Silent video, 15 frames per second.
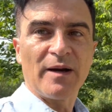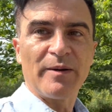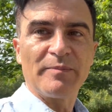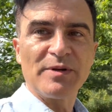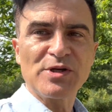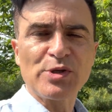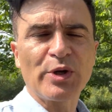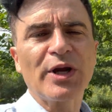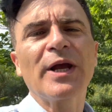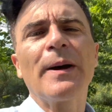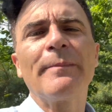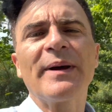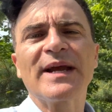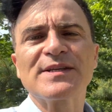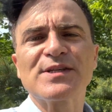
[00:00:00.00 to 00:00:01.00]
be sure to come
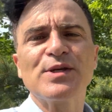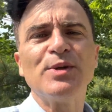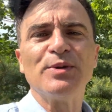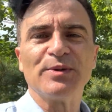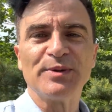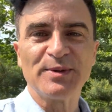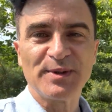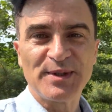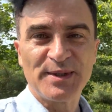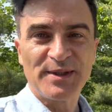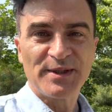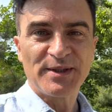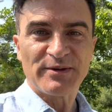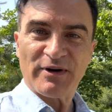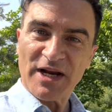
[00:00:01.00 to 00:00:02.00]
back soon,
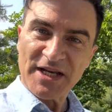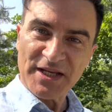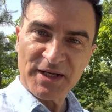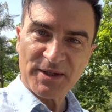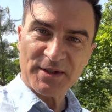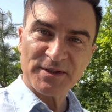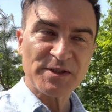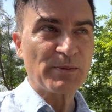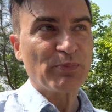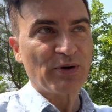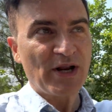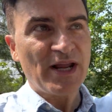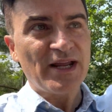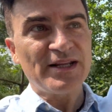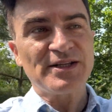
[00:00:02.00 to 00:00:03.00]
right here, to
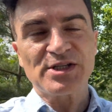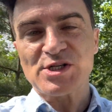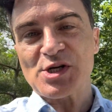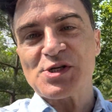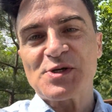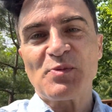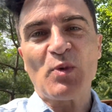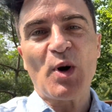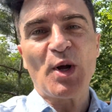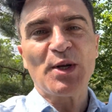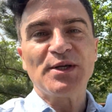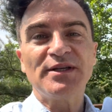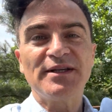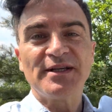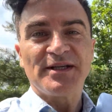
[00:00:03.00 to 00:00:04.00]
pray in the
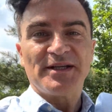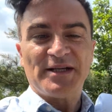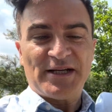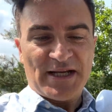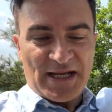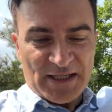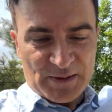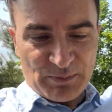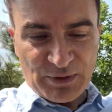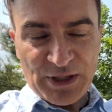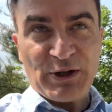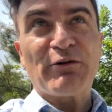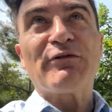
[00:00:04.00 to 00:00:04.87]
Chunshimwan, to bring your